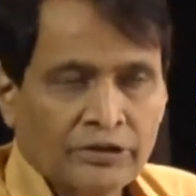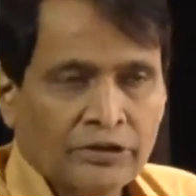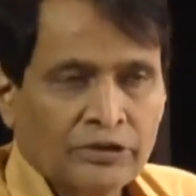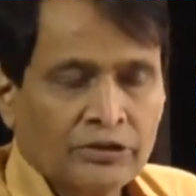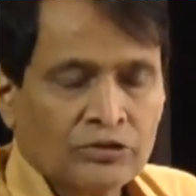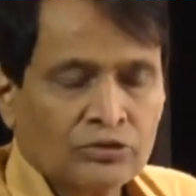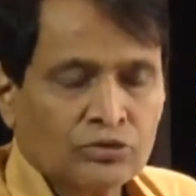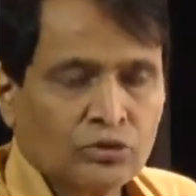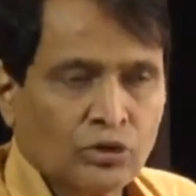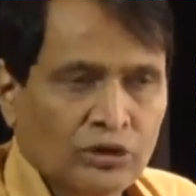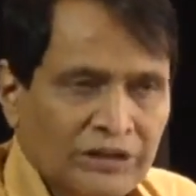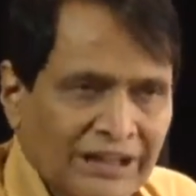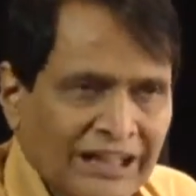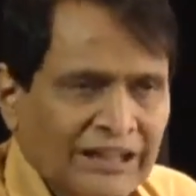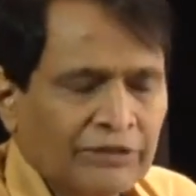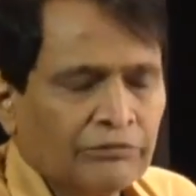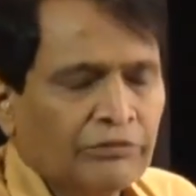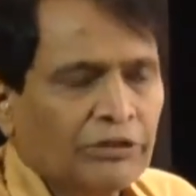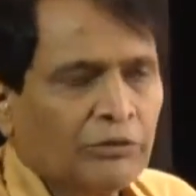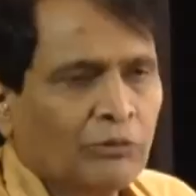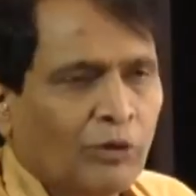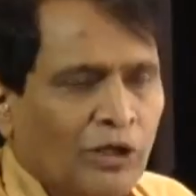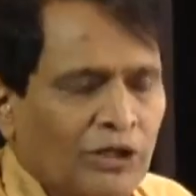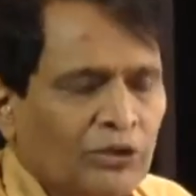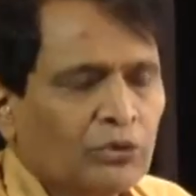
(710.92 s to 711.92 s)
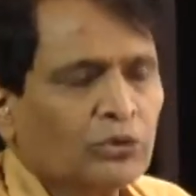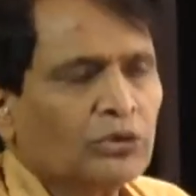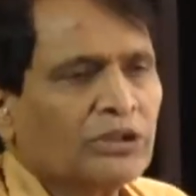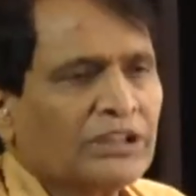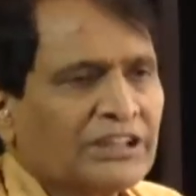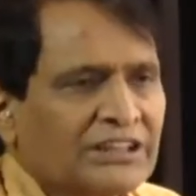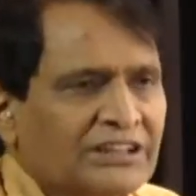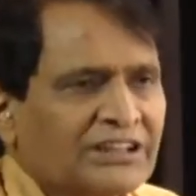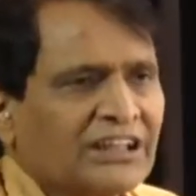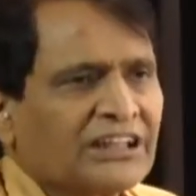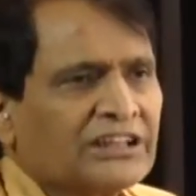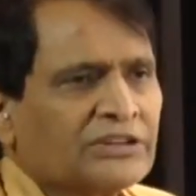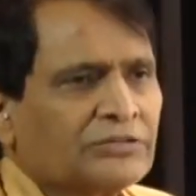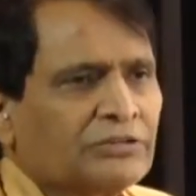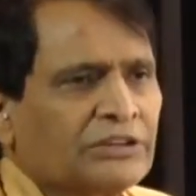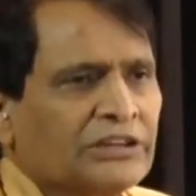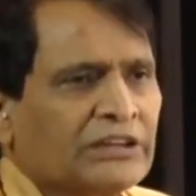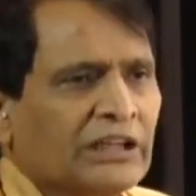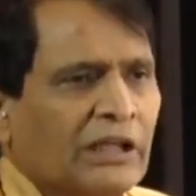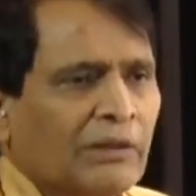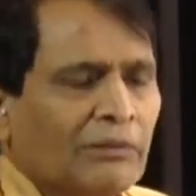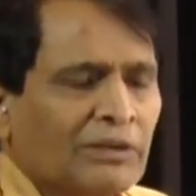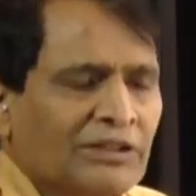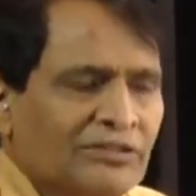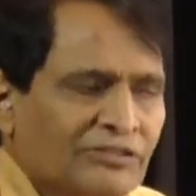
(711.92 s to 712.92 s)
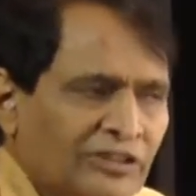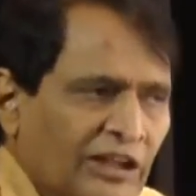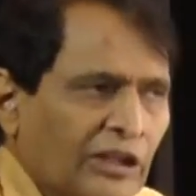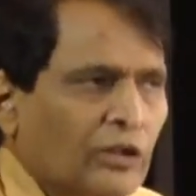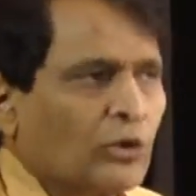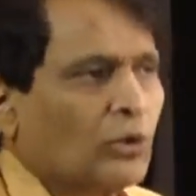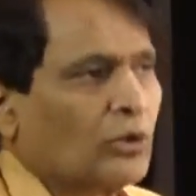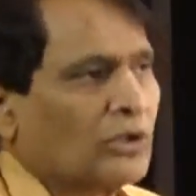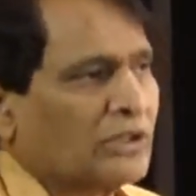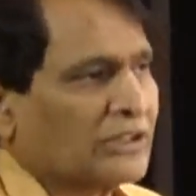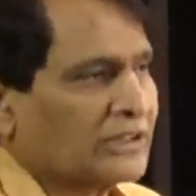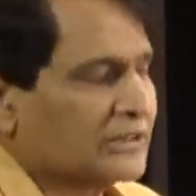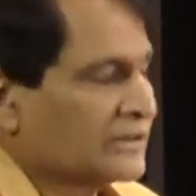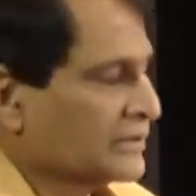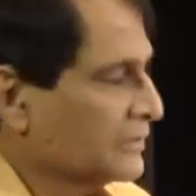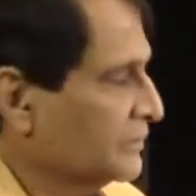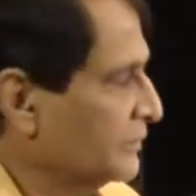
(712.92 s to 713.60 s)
so that we want to discuss with our stakeholders.